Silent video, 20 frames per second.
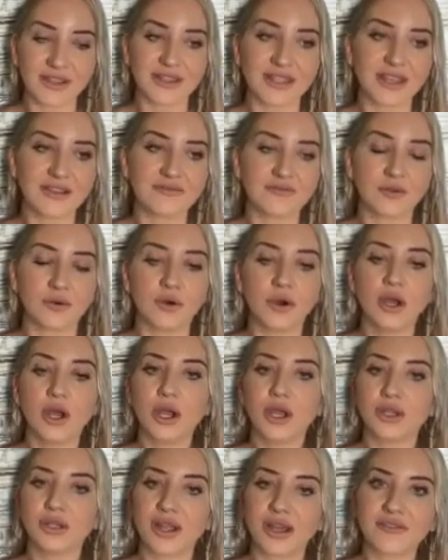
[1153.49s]
and therefore
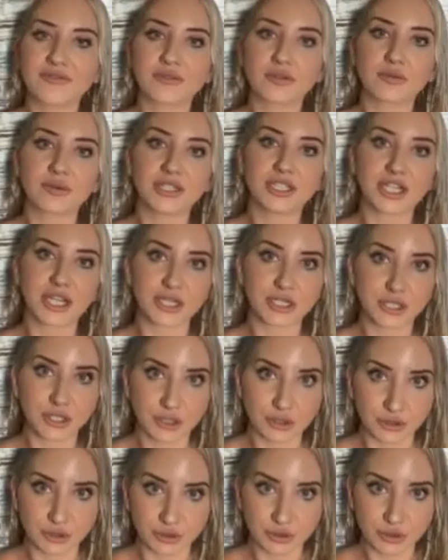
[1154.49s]
life will
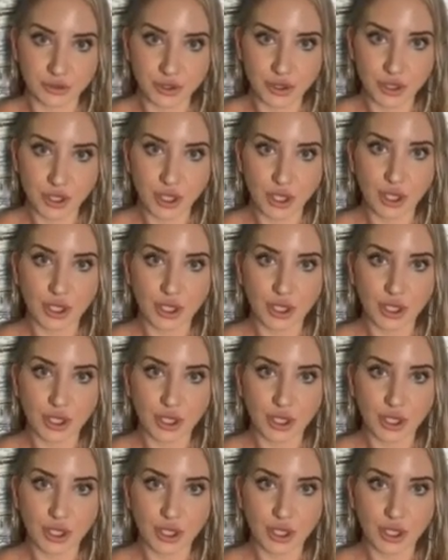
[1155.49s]
reject you.